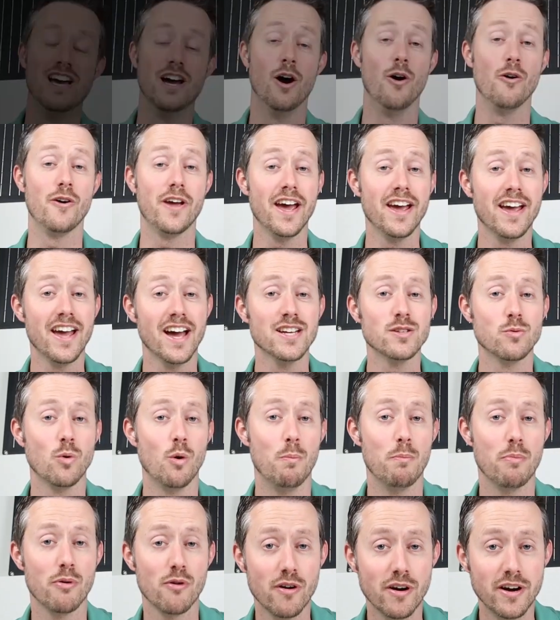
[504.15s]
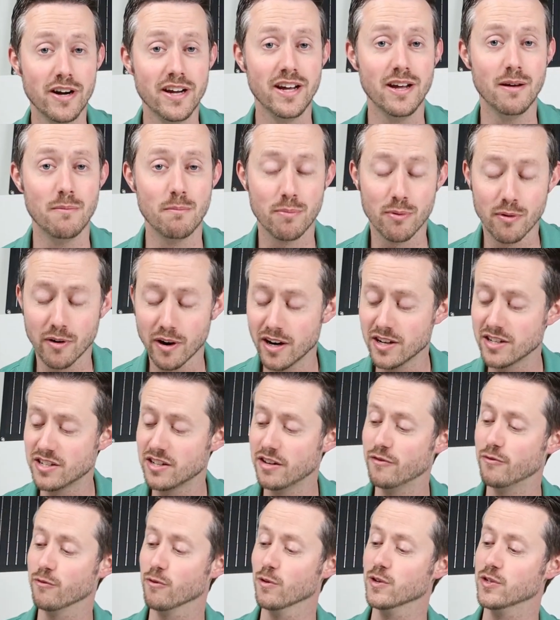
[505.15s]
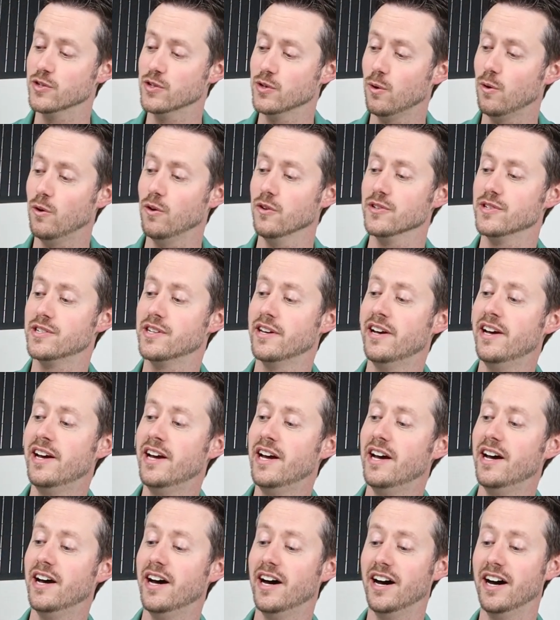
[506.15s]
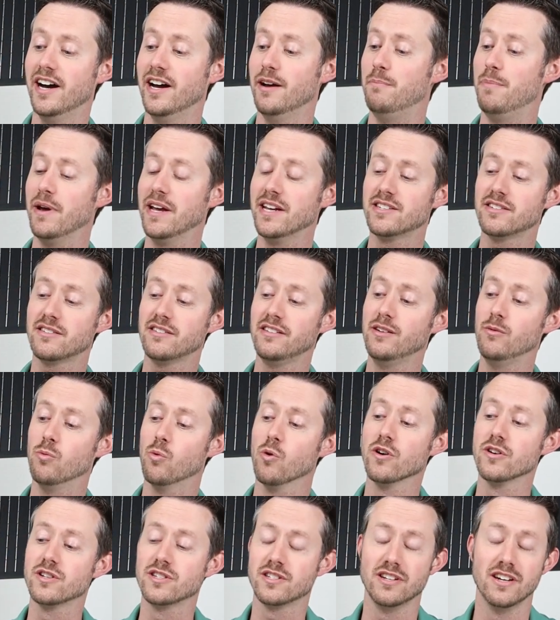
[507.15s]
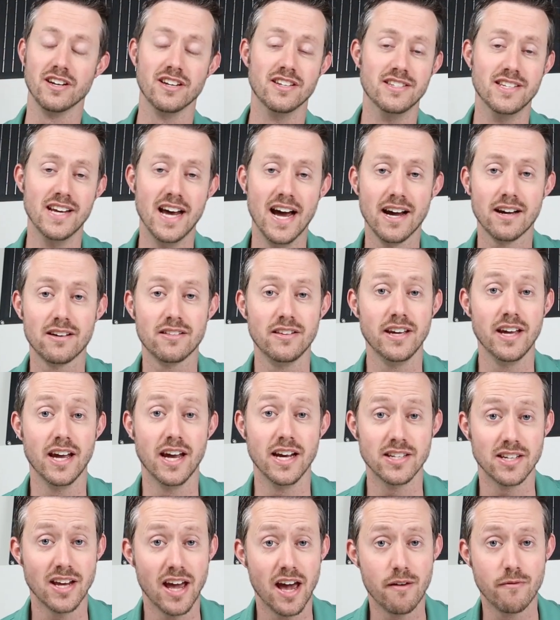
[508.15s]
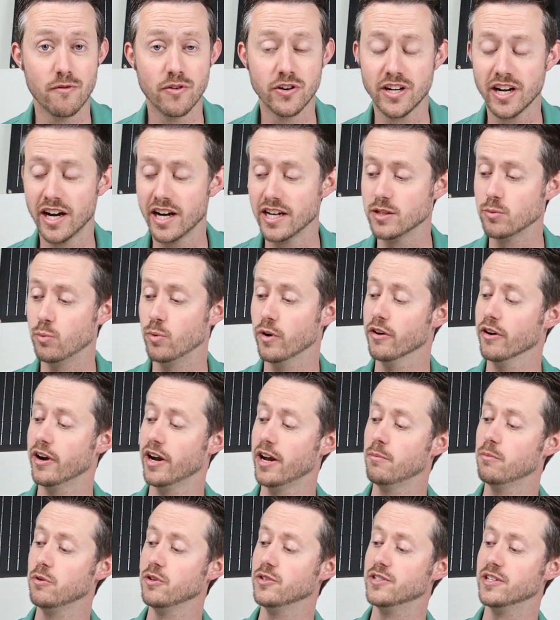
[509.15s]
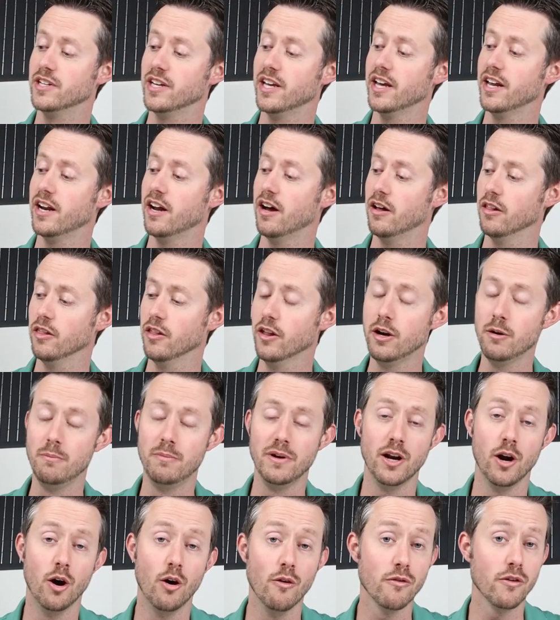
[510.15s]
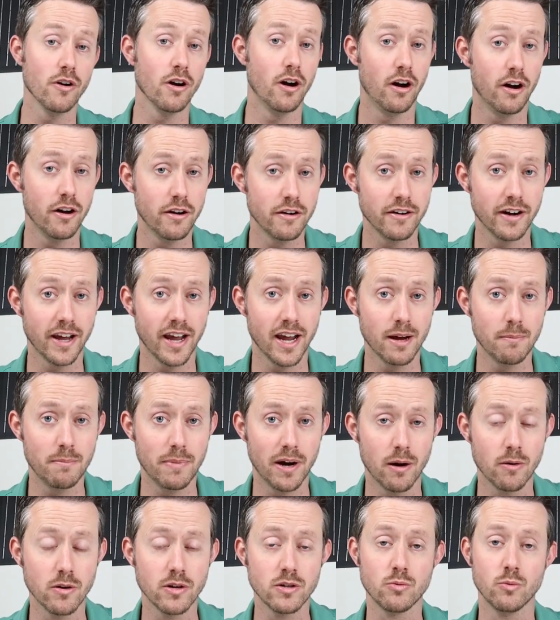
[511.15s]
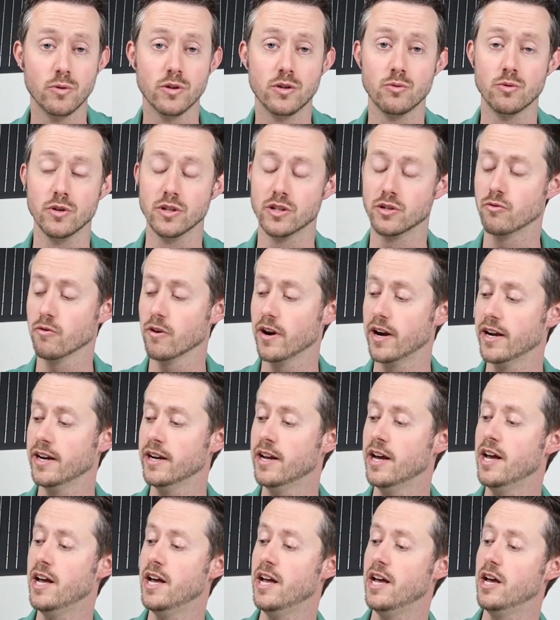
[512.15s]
Okay guys, well, pretty impressive results. It basically works exactly as advertised. We were able to get a little bit over 100 amp hours, which was great.